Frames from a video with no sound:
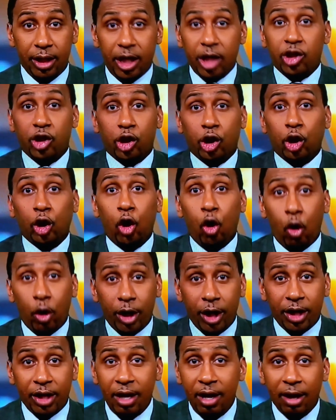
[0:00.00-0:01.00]
Get
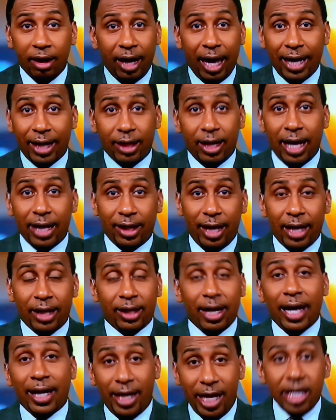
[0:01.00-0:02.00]
slaughtered.
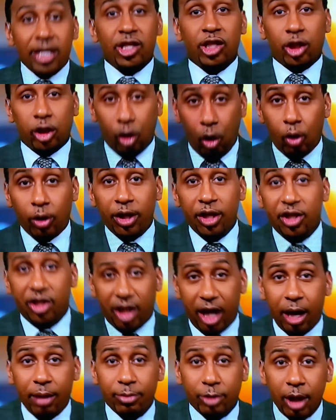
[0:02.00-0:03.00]
Like he slaughtered
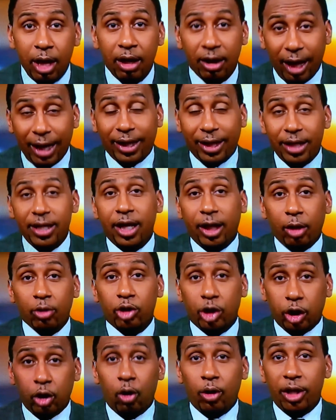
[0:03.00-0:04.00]
James, like Canelo
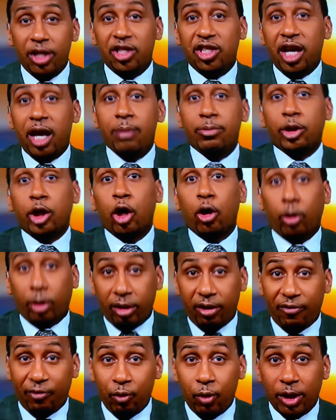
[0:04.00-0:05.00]
slaughtered James
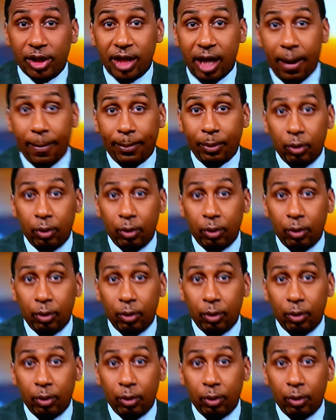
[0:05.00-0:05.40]
Kirkland, for example.